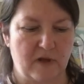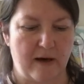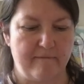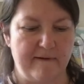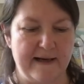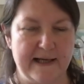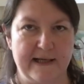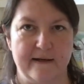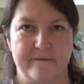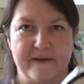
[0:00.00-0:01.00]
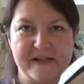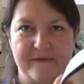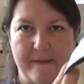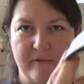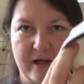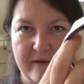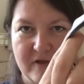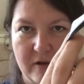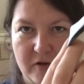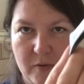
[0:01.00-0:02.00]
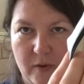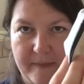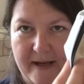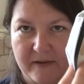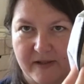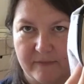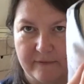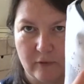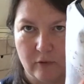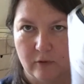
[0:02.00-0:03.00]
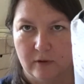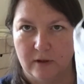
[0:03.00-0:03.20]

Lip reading: really love this fabric. I've told you all about it before.